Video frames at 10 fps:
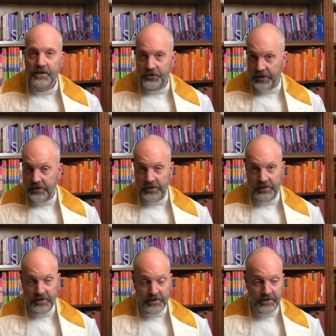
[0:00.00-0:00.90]

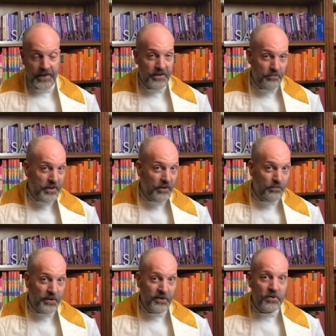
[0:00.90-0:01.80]
Jesus said to Peter,
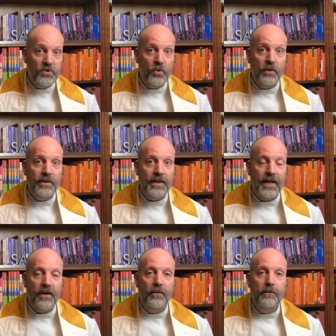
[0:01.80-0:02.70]
put your sword
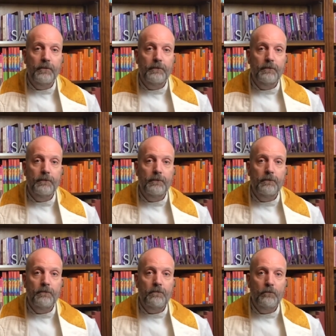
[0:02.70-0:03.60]
down.
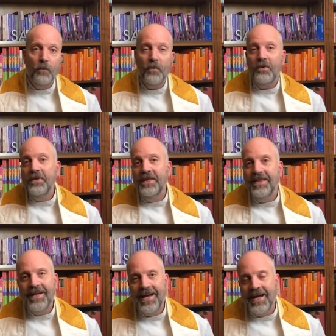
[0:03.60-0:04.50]
More than
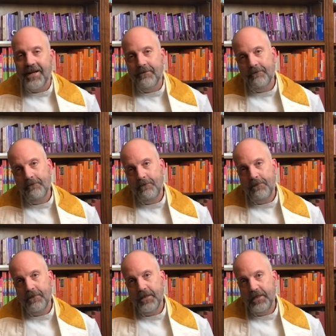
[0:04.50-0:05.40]
that,
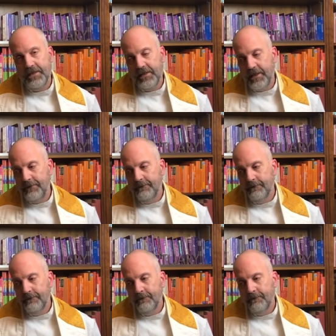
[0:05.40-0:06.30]
he said,
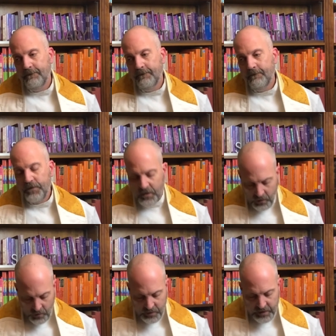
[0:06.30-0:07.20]
to
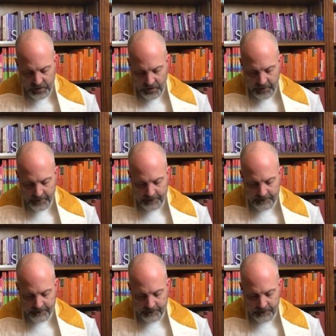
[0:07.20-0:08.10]
own a gun
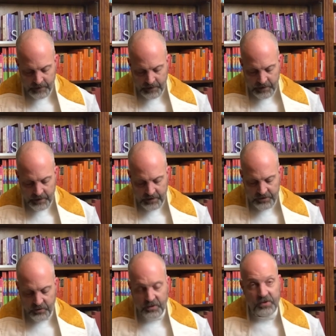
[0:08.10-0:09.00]
is
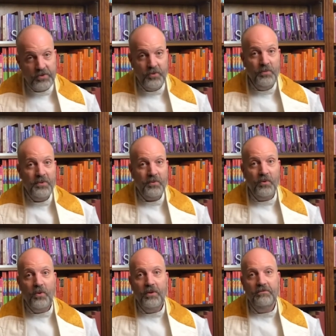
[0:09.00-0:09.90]
to assume the
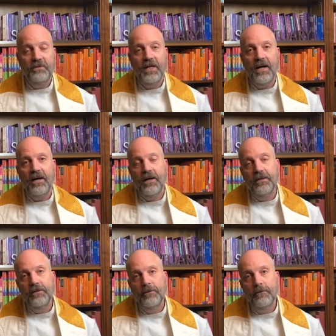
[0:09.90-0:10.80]
role of
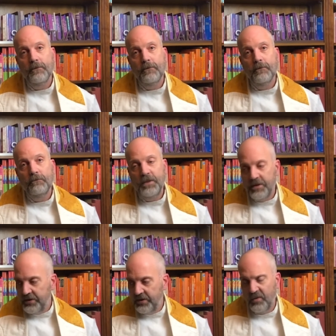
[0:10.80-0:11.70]
God
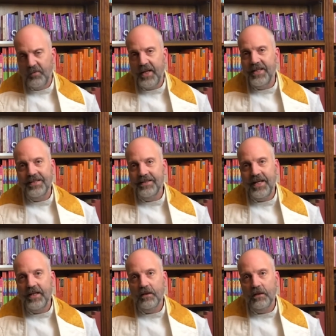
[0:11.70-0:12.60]
because you're ready to
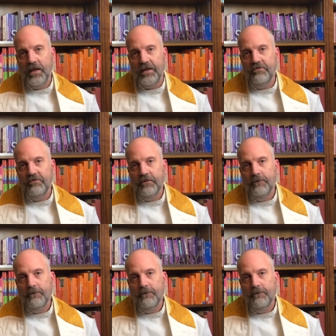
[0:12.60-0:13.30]
take a life.